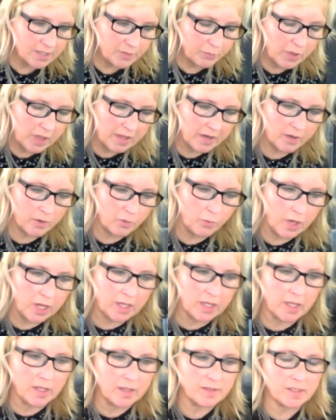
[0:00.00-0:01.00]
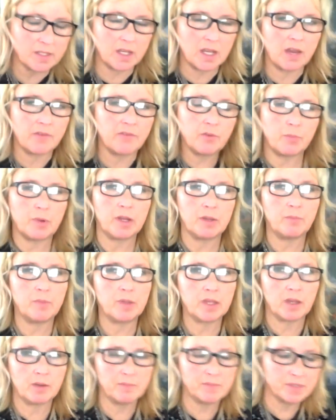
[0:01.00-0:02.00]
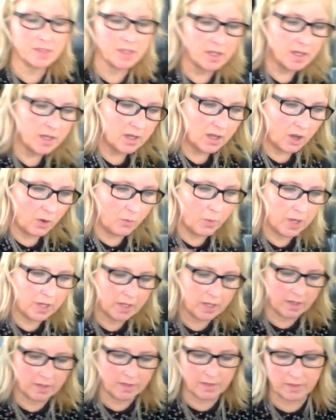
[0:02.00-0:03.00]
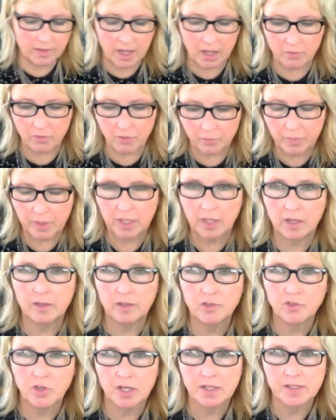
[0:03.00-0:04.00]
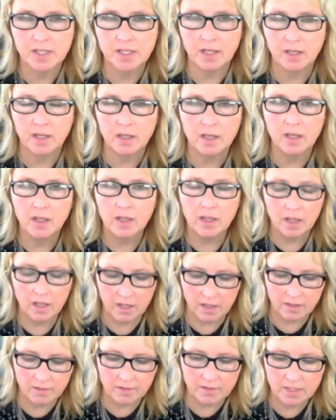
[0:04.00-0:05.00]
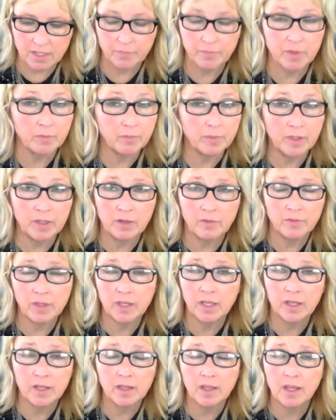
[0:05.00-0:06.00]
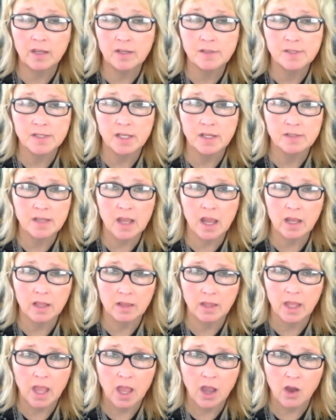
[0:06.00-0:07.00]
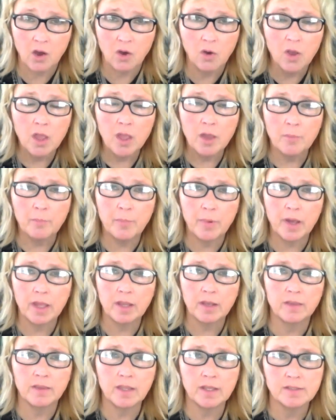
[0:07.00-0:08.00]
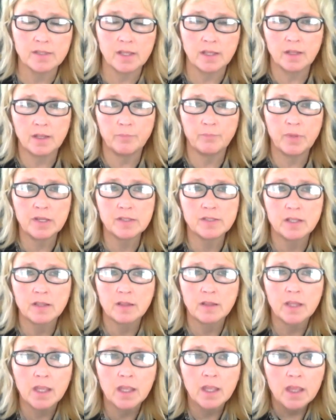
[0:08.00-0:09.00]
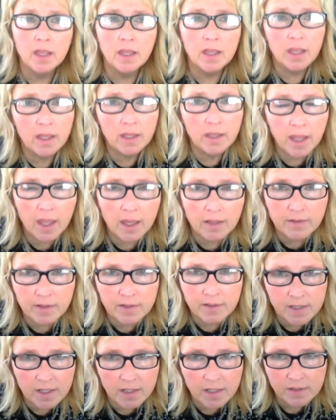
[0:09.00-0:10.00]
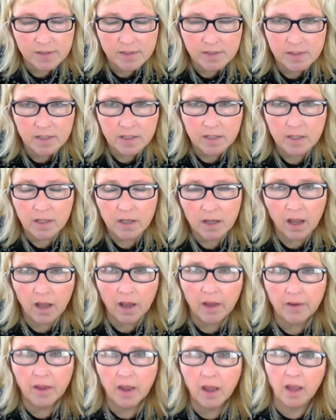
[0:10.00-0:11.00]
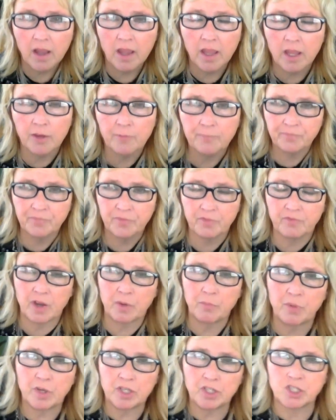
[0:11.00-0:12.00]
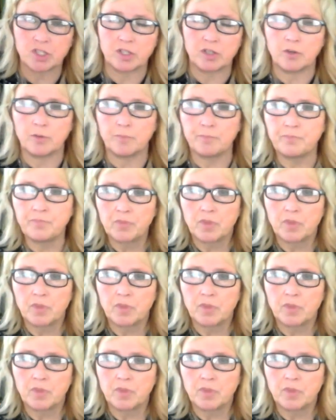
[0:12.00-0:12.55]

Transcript: the planet awakens and everybody becomes awakened, that will be transcended and something will be done. They didn't say exactly how, but they said that basically it can't exist on a high vibrational